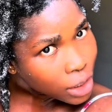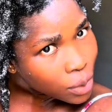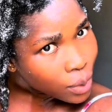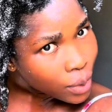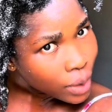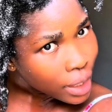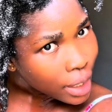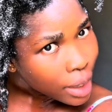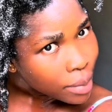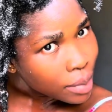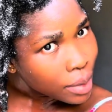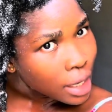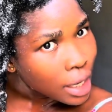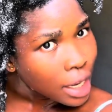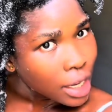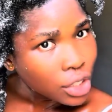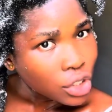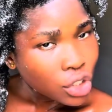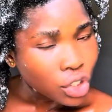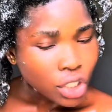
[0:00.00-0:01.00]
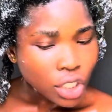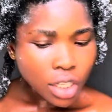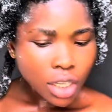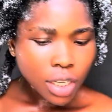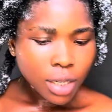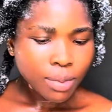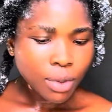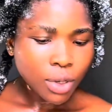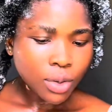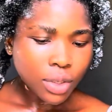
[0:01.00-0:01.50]
with the
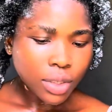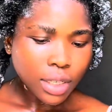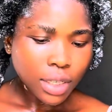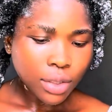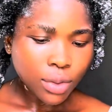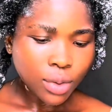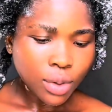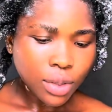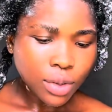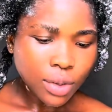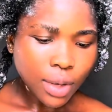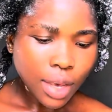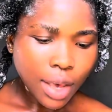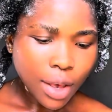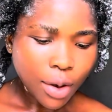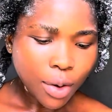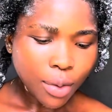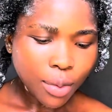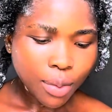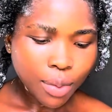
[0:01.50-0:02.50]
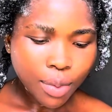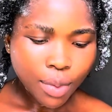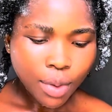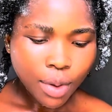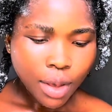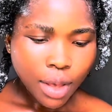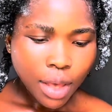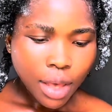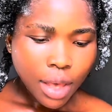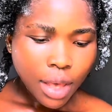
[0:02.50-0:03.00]
application, because that's going to help,
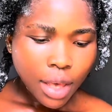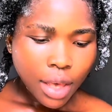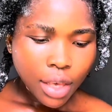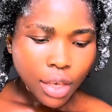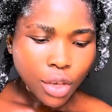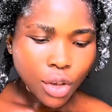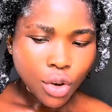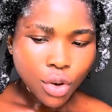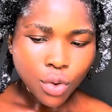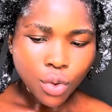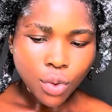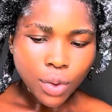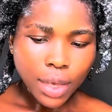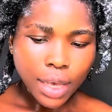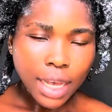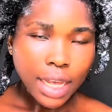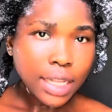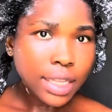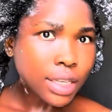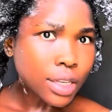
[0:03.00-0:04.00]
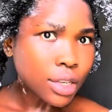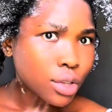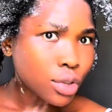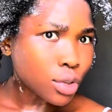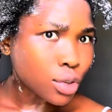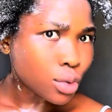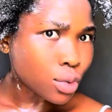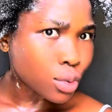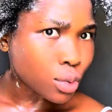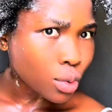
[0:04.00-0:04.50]
you know, get
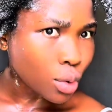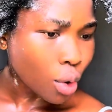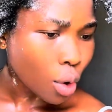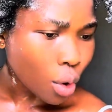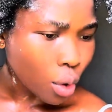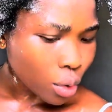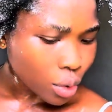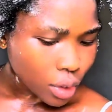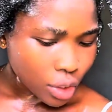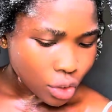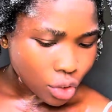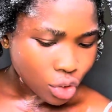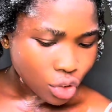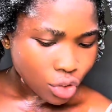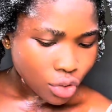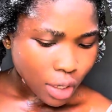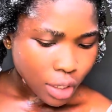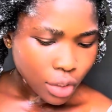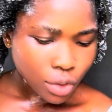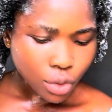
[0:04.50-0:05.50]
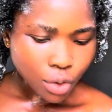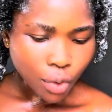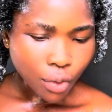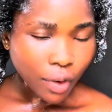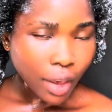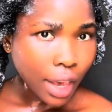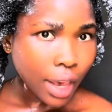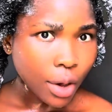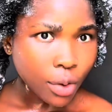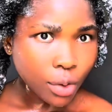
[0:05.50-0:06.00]
into all the strands
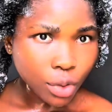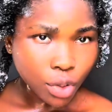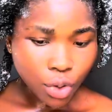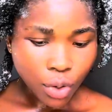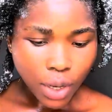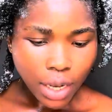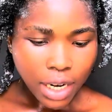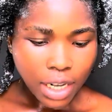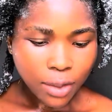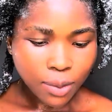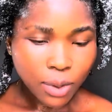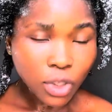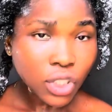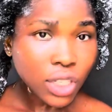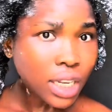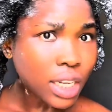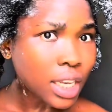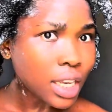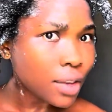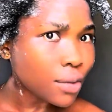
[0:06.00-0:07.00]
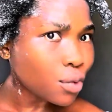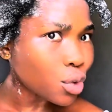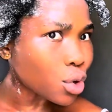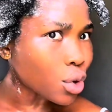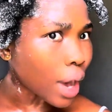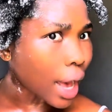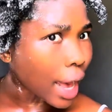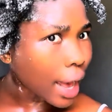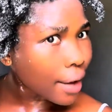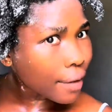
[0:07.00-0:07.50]
of hair on your head, especially if
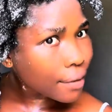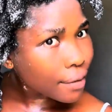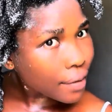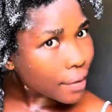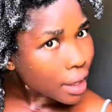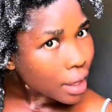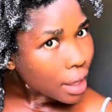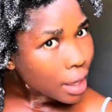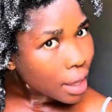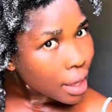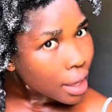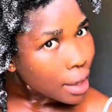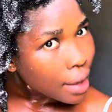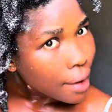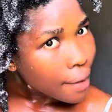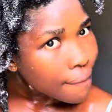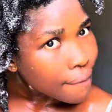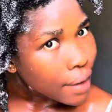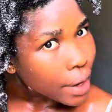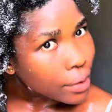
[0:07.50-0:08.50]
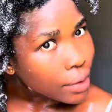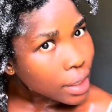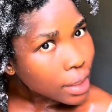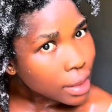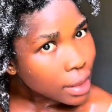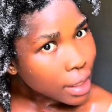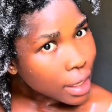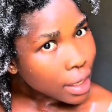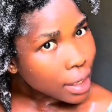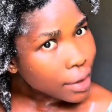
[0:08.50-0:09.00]
you have very
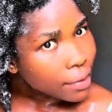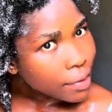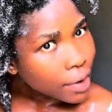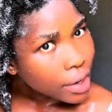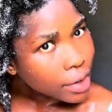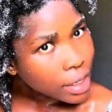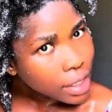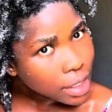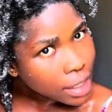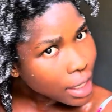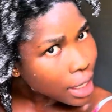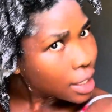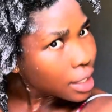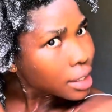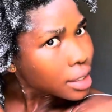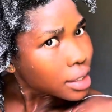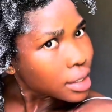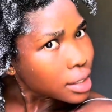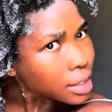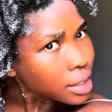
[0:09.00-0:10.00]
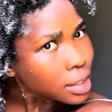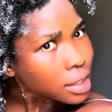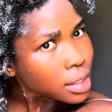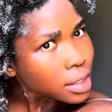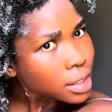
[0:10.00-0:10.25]
thick, very dense